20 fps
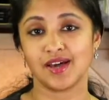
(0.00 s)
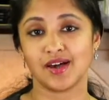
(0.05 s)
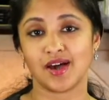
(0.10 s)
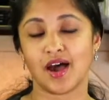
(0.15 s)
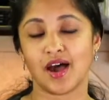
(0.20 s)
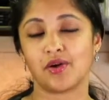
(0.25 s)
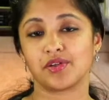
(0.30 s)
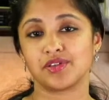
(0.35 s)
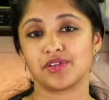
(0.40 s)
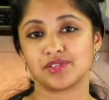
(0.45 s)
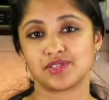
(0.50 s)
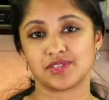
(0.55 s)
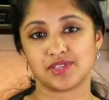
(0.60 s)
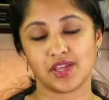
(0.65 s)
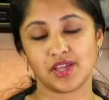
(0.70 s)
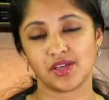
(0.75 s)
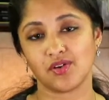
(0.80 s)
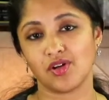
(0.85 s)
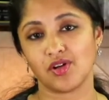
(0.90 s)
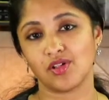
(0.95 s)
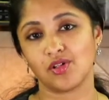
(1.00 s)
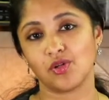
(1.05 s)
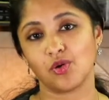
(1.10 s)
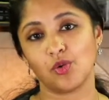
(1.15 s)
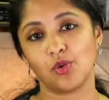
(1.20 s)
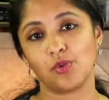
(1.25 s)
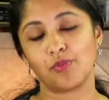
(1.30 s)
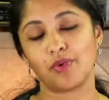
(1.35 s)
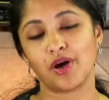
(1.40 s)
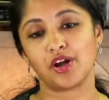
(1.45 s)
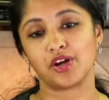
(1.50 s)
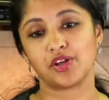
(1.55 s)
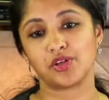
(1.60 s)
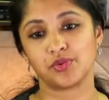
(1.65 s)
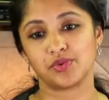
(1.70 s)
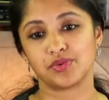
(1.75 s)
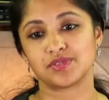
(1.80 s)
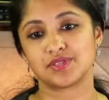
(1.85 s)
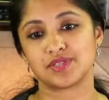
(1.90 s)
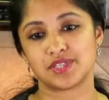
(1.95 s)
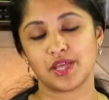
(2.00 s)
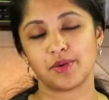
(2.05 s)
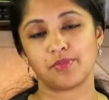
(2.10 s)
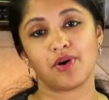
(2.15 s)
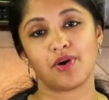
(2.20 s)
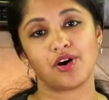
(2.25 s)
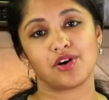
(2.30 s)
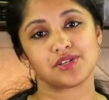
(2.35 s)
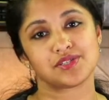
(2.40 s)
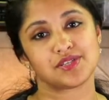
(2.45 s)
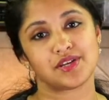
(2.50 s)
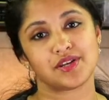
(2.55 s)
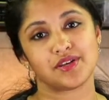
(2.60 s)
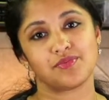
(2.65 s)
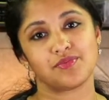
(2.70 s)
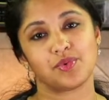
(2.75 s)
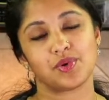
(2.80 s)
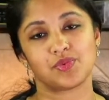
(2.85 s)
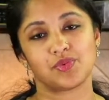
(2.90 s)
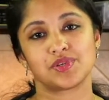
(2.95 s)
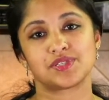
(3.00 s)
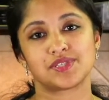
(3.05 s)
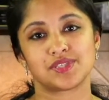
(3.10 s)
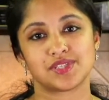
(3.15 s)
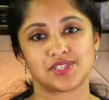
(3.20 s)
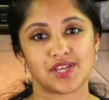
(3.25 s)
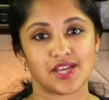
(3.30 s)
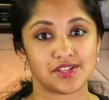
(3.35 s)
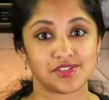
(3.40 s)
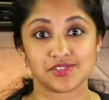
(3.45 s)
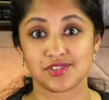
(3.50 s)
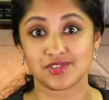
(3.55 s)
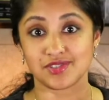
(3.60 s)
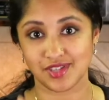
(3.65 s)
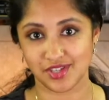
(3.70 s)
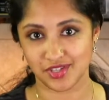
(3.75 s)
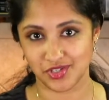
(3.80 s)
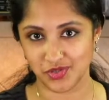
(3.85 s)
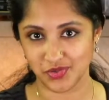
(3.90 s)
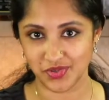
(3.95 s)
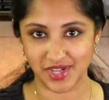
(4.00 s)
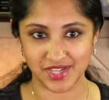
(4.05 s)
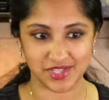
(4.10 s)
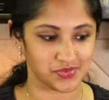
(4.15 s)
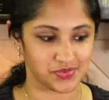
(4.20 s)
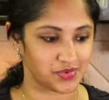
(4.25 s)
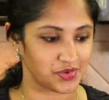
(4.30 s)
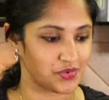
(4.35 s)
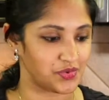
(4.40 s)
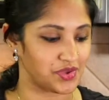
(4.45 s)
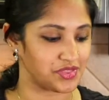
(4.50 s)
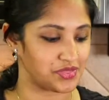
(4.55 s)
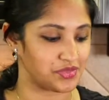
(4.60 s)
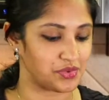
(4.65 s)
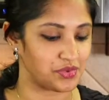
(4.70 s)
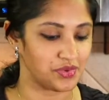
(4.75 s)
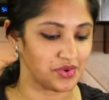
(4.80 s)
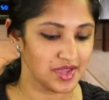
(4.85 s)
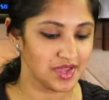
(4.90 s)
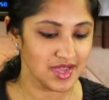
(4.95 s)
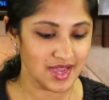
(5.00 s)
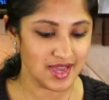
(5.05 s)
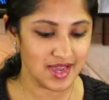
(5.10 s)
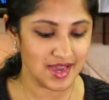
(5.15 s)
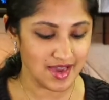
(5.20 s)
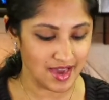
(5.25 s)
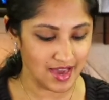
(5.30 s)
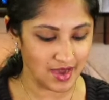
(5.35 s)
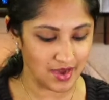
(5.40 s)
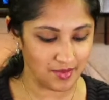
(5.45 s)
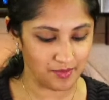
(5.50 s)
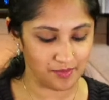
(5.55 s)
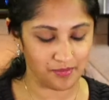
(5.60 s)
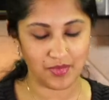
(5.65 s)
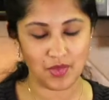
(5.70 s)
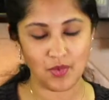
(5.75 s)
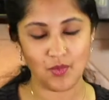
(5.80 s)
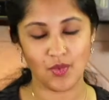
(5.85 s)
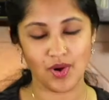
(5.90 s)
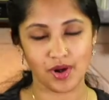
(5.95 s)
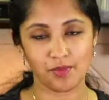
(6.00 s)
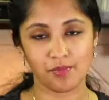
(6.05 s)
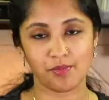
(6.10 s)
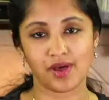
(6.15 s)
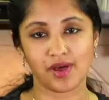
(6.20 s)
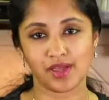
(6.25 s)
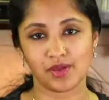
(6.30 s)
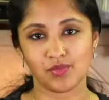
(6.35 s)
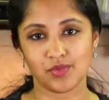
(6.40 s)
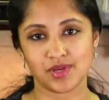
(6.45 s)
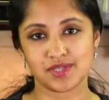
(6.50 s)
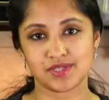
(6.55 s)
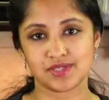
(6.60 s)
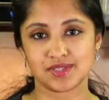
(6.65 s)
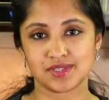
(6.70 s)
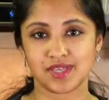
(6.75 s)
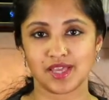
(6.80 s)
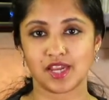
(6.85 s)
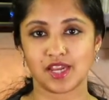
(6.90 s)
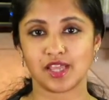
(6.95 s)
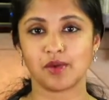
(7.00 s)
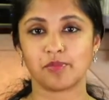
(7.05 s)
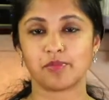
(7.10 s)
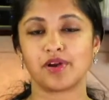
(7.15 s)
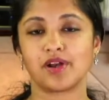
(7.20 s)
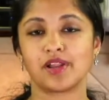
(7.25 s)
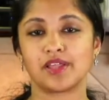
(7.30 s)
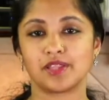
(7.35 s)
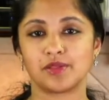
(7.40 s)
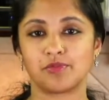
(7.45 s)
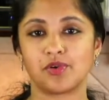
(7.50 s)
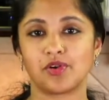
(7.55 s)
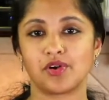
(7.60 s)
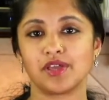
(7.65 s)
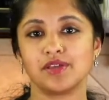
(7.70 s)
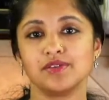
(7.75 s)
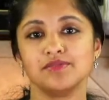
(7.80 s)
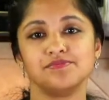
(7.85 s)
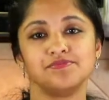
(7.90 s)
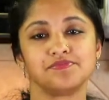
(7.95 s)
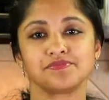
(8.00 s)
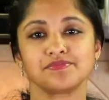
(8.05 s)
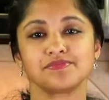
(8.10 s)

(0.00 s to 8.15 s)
How you're staying all home? How you stay positive? What was the challenges that you guys were going through? One of mine was getting up early in the morning,